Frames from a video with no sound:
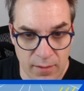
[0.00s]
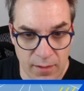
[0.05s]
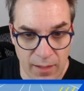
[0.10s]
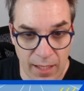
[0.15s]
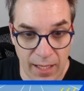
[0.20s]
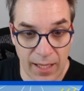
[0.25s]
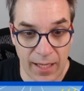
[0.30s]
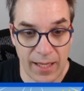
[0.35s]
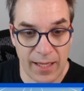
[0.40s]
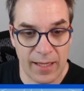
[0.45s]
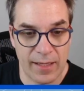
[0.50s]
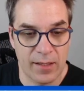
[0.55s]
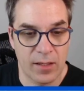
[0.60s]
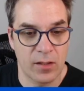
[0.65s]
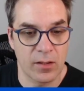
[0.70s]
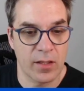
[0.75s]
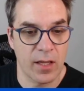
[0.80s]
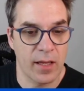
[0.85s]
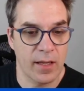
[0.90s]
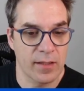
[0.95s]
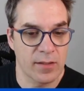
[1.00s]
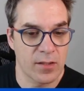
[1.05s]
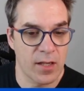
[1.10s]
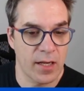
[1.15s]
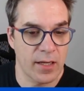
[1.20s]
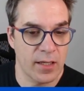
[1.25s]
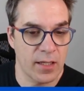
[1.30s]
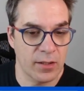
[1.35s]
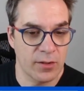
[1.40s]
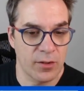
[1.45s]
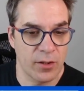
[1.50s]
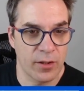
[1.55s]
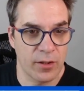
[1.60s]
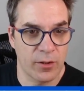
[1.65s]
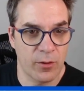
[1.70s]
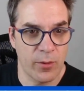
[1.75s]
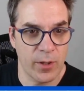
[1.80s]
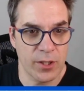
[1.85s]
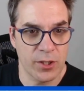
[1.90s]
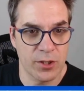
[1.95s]
Haha! Okay, so I got your
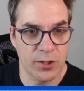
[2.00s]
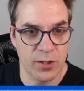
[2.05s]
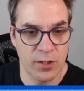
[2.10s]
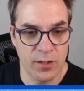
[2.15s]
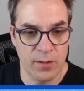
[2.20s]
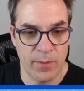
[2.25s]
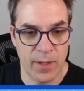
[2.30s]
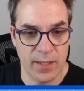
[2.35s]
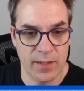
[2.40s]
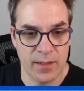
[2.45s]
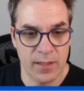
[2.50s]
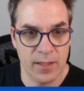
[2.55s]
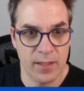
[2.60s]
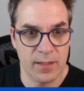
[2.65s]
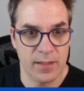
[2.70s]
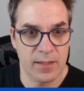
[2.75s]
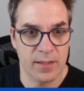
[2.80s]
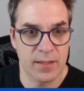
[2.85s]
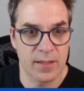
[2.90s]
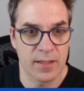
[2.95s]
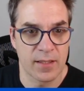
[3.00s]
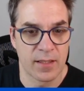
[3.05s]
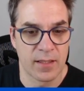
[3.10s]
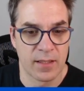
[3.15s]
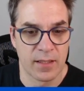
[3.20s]
question, Matthias.